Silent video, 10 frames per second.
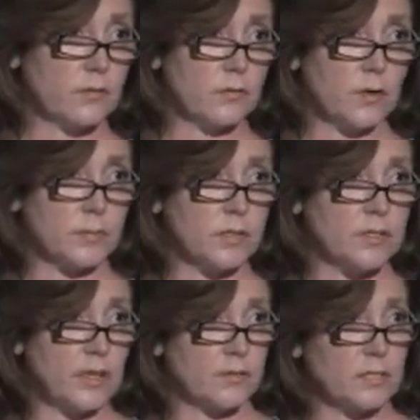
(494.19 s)
from the
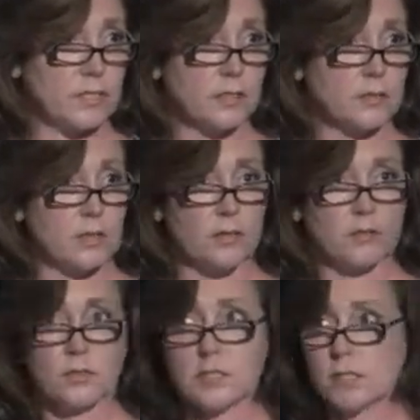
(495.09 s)
seventeenth,
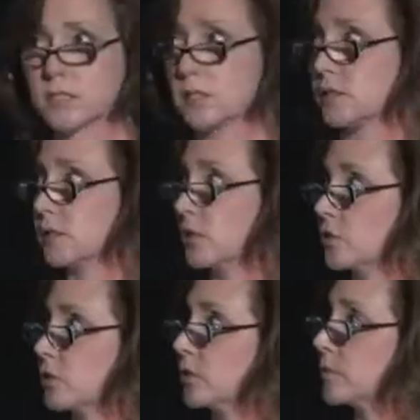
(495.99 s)
even the sixteenth
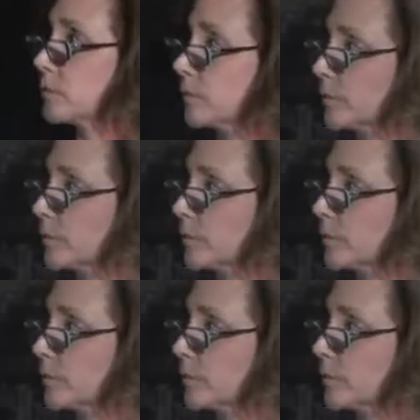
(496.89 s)
centuries.